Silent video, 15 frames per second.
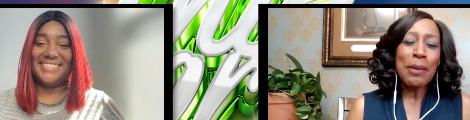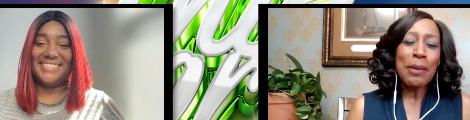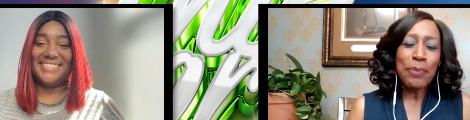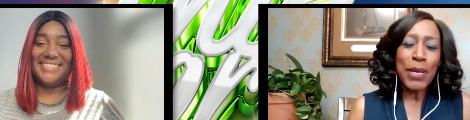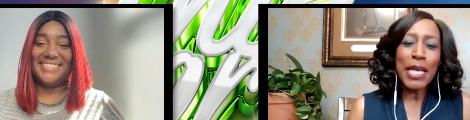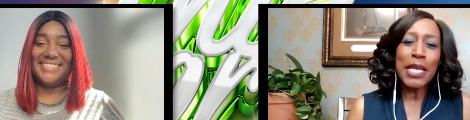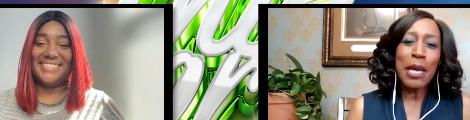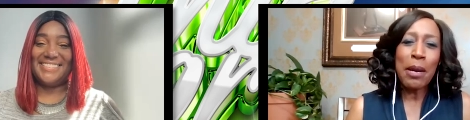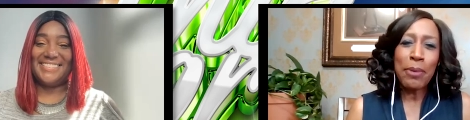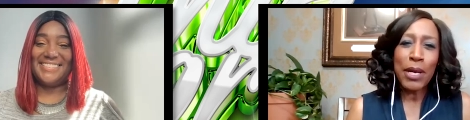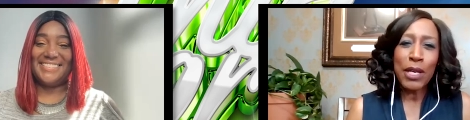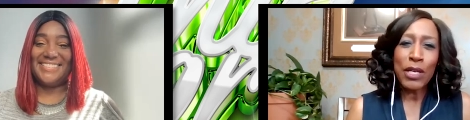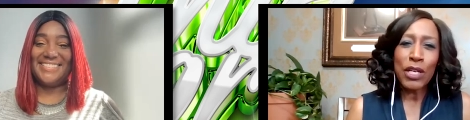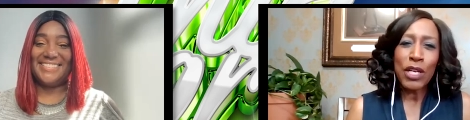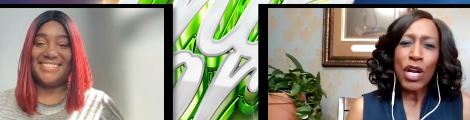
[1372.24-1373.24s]
Speaker 1: In
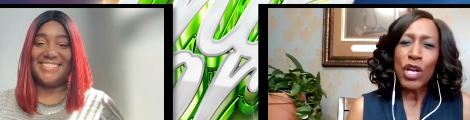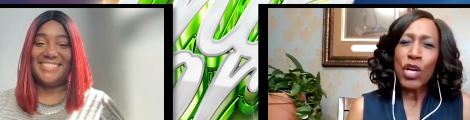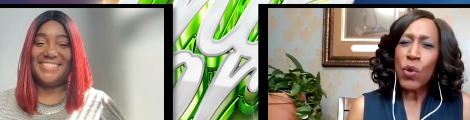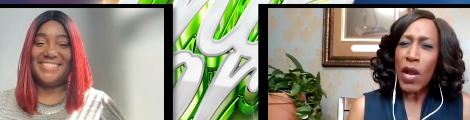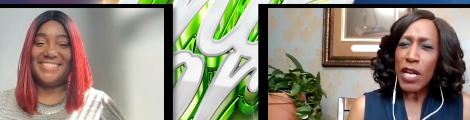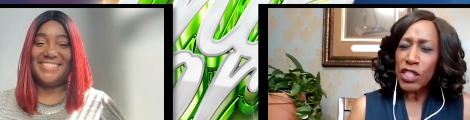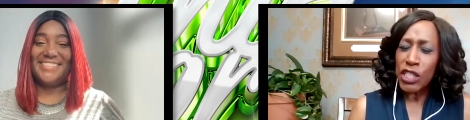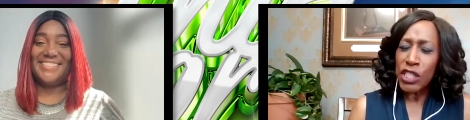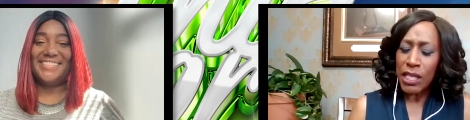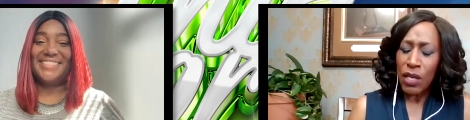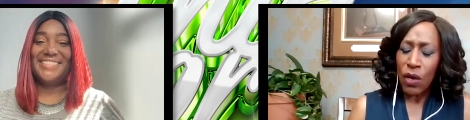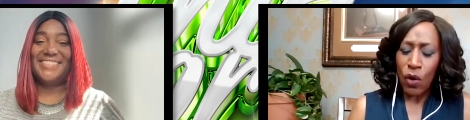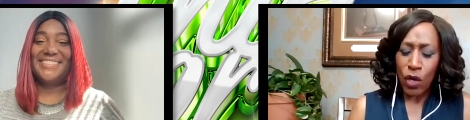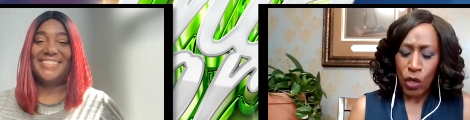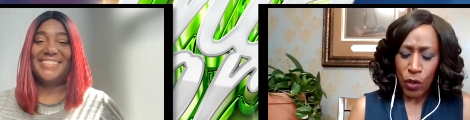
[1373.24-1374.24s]
peanut butter,
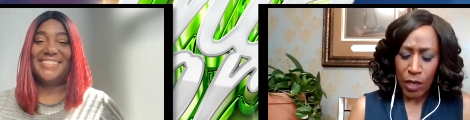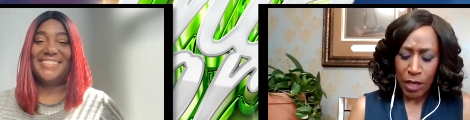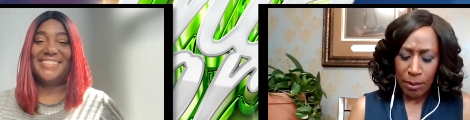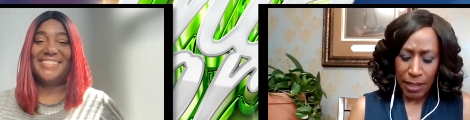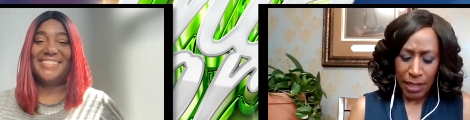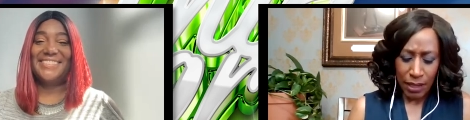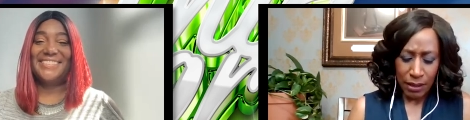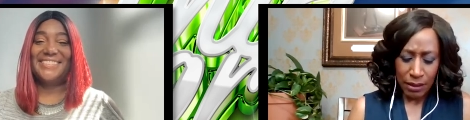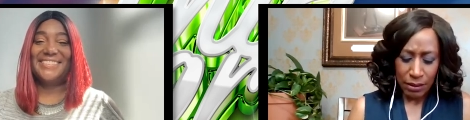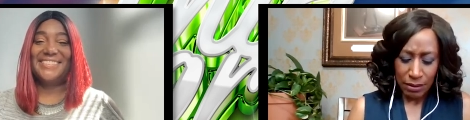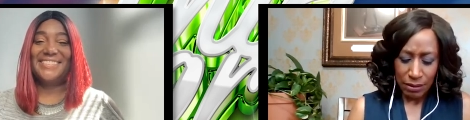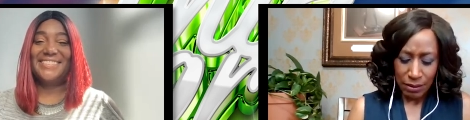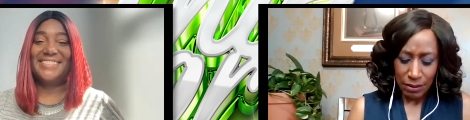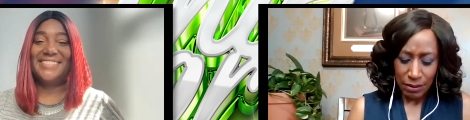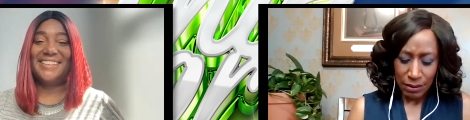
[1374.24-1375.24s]
crunchy or creamy?
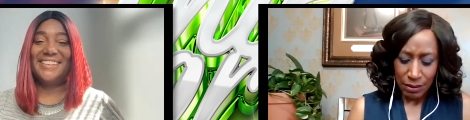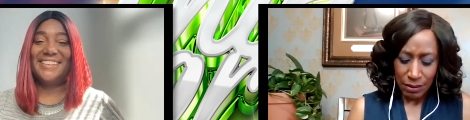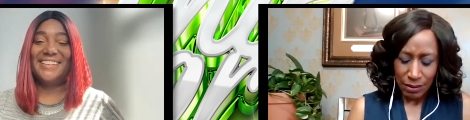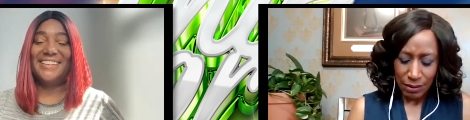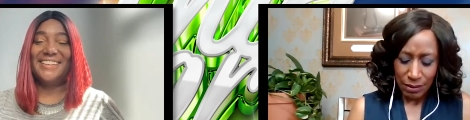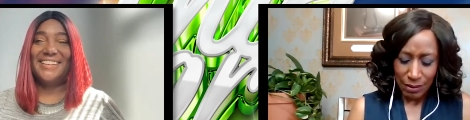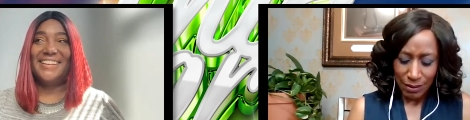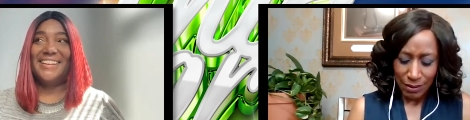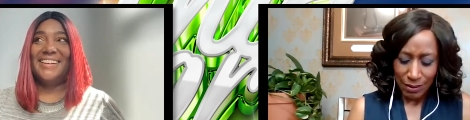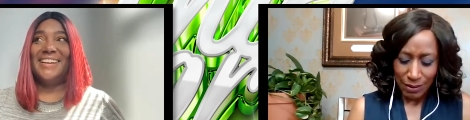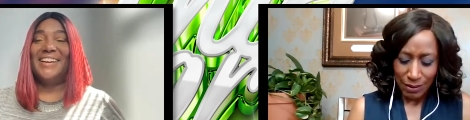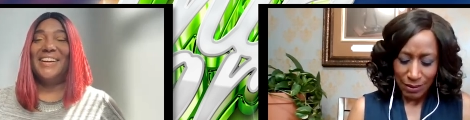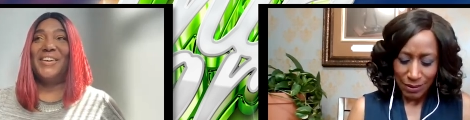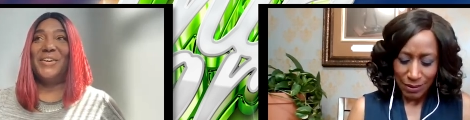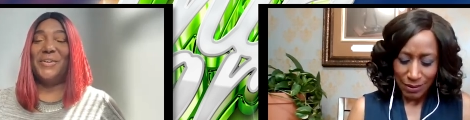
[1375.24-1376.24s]

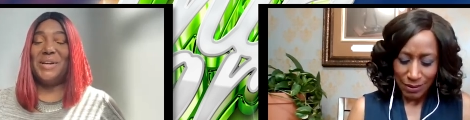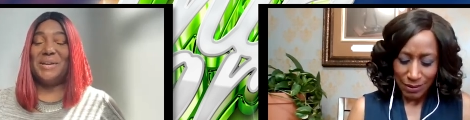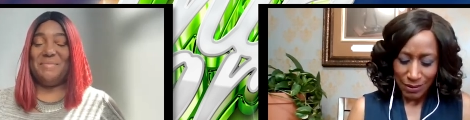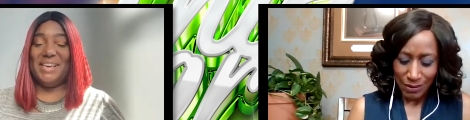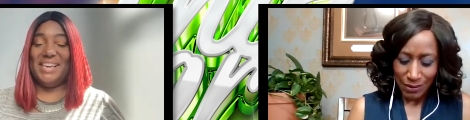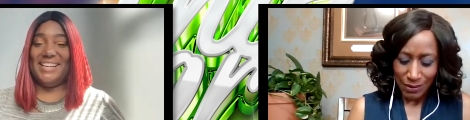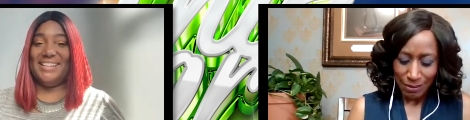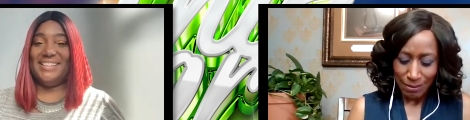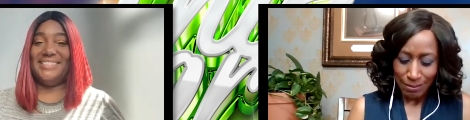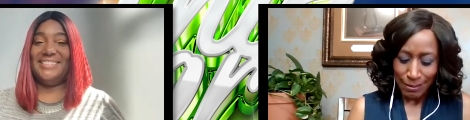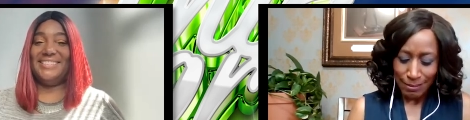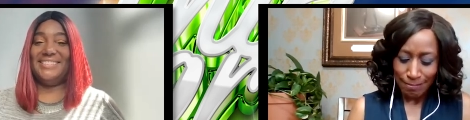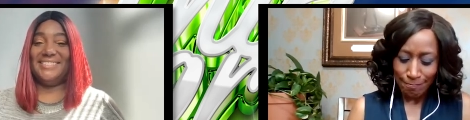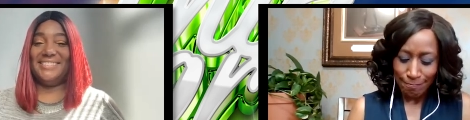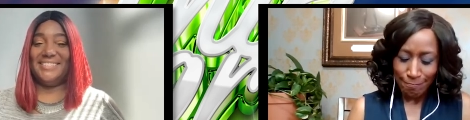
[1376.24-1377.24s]
Creamy.
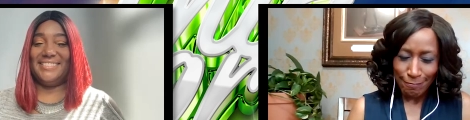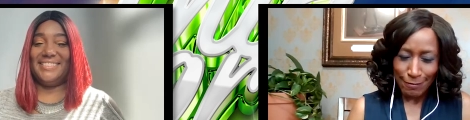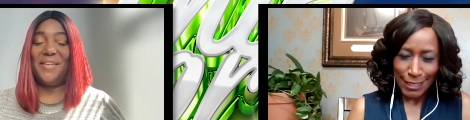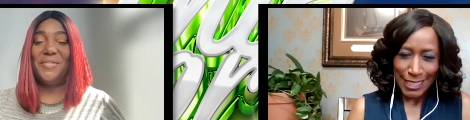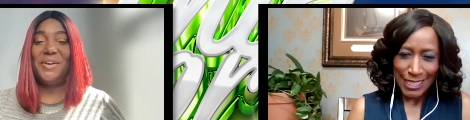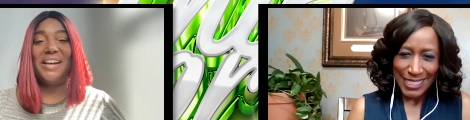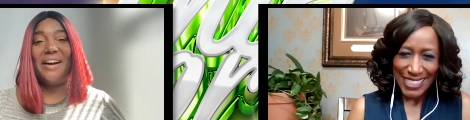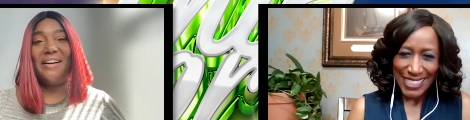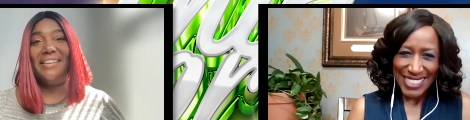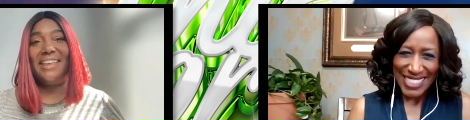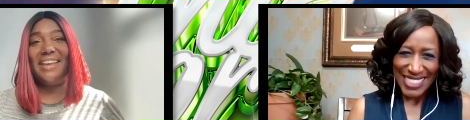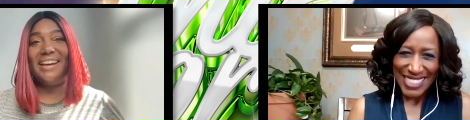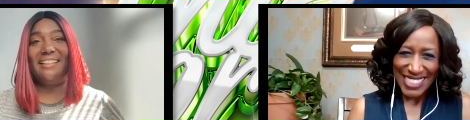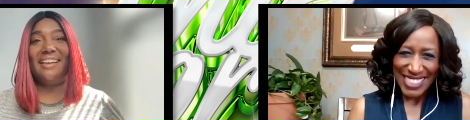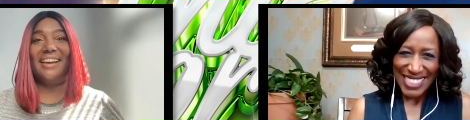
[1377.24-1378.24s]
Speaker 2: Mm. Every now and then
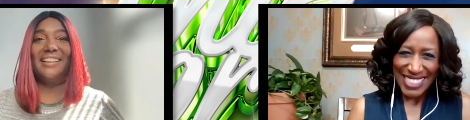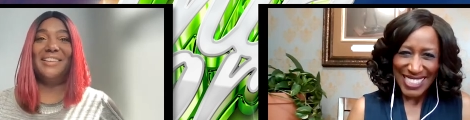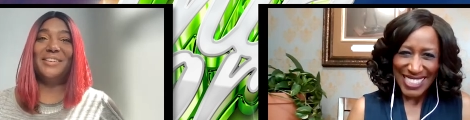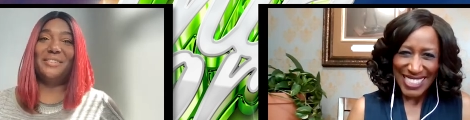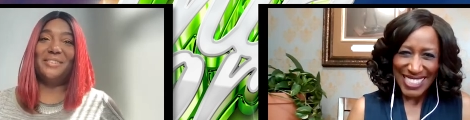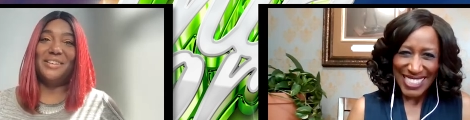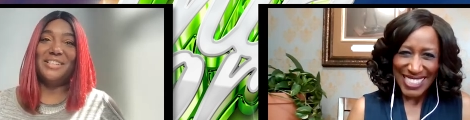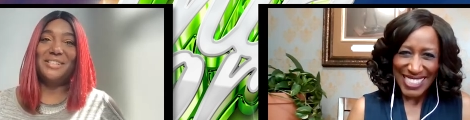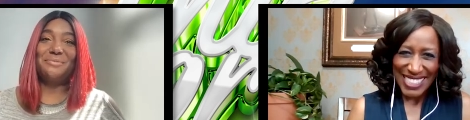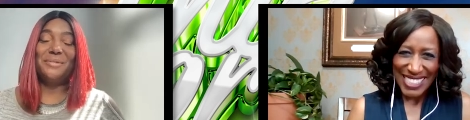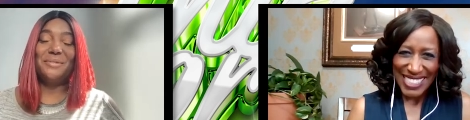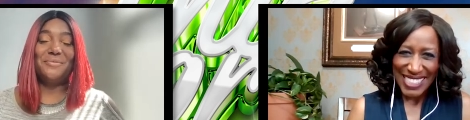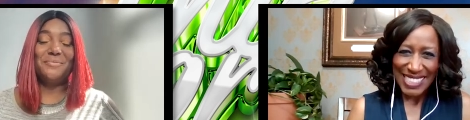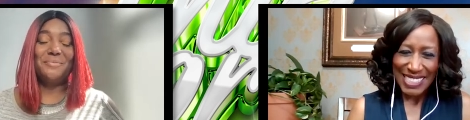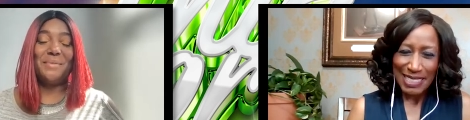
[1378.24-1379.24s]
I like a little crunch, but
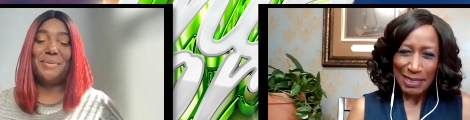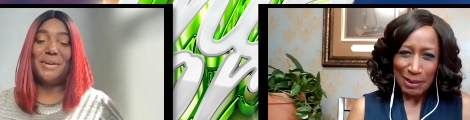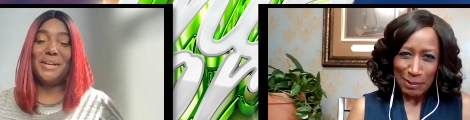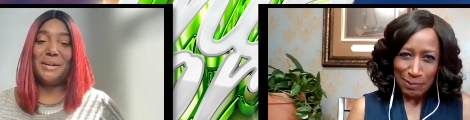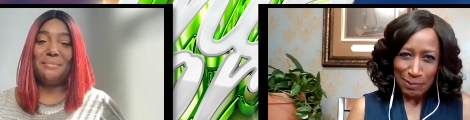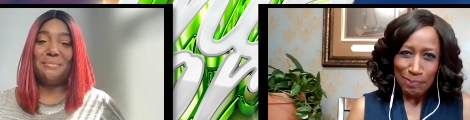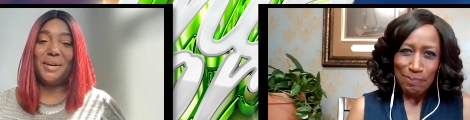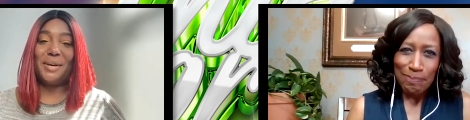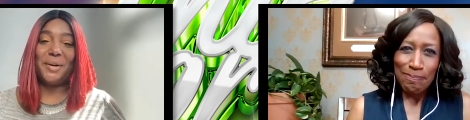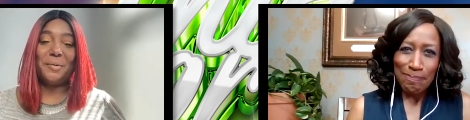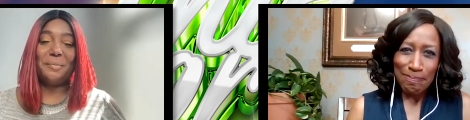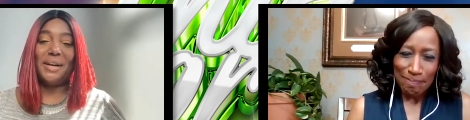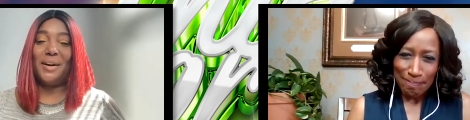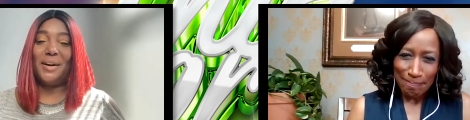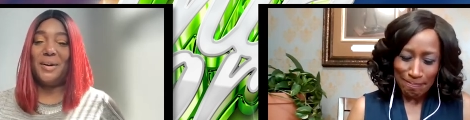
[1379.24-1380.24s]
with my peanut butter,
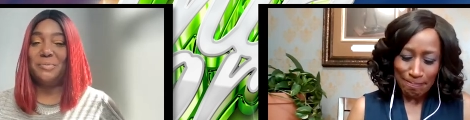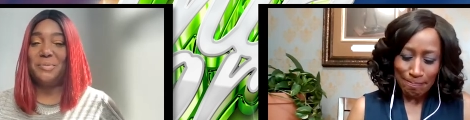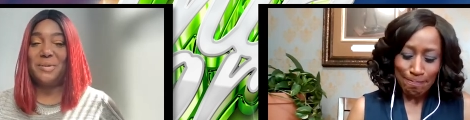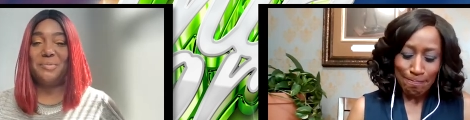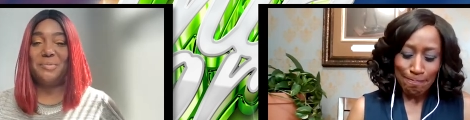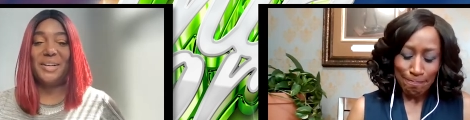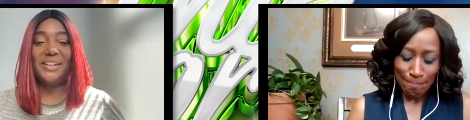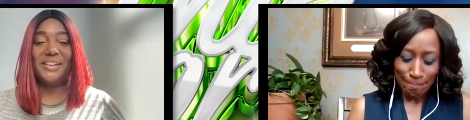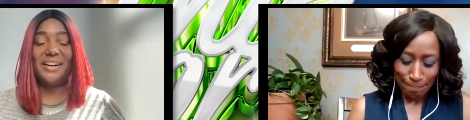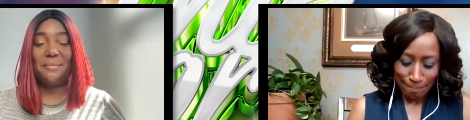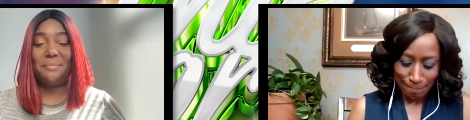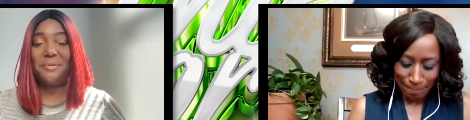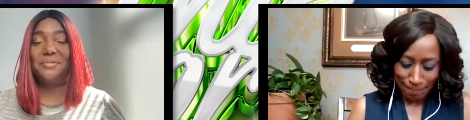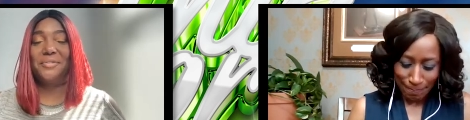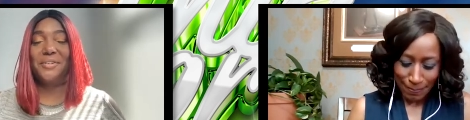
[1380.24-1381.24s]
my almond butter, I
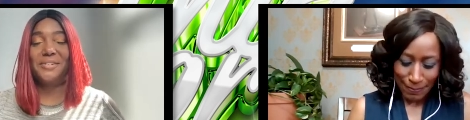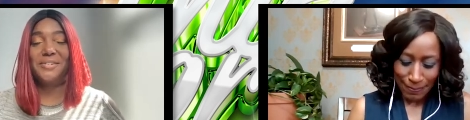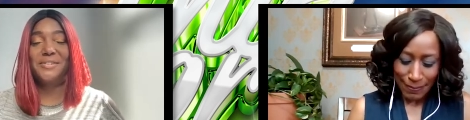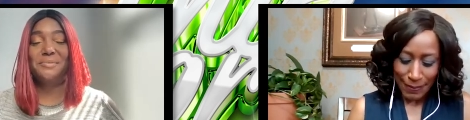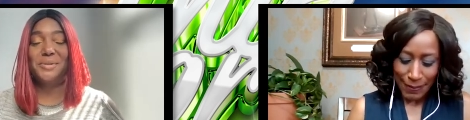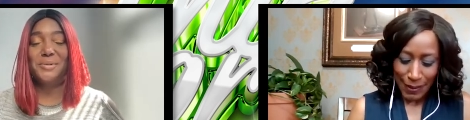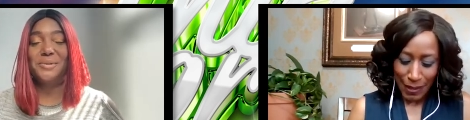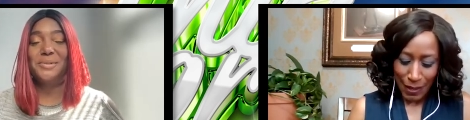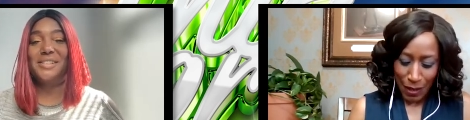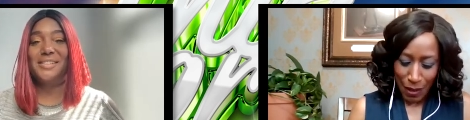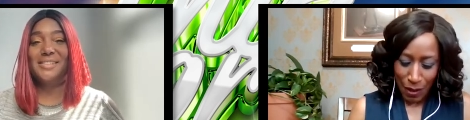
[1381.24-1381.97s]
prefer smooth.